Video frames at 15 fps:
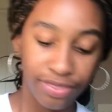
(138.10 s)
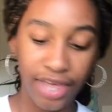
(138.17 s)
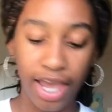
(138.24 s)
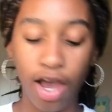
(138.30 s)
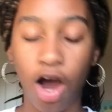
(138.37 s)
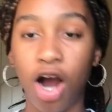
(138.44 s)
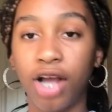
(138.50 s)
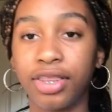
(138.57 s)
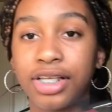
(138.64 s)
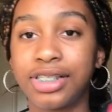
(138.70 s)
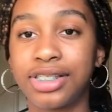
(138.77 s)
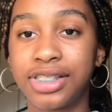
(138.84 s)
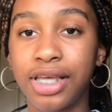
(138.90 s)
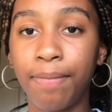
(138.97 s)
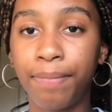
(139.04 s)
they are the
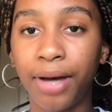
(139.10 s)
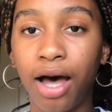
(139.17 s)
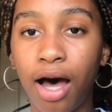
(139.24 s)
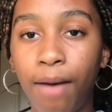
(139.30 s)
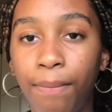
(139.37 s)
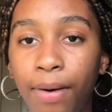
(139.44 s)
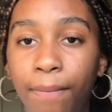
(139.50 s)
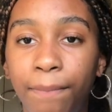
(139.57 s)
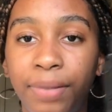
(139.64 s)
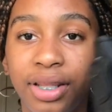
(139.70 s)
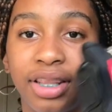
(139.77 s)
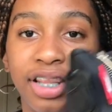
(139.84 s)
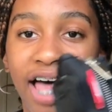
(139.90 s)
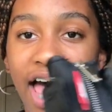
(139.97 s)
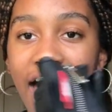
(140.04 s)
zip up
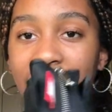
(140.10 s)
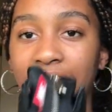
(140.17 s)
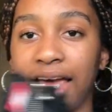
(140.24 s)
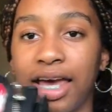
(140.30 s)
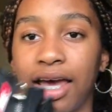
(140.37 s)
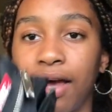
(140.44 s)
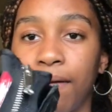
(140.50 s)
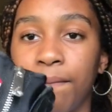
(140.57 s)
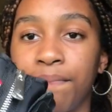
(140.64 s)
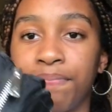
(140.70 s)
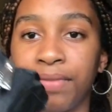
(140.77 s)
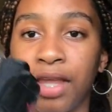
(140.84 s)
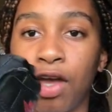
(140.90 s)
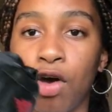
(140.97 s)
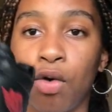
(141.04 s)
black
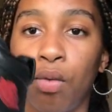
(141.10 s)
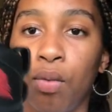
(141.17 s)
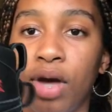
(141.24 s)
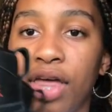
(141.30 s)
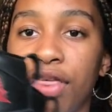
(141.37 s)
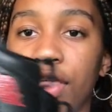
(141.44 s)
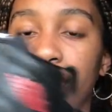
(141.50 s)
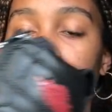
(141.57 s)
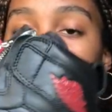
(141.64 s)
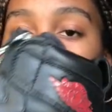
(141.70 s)
with the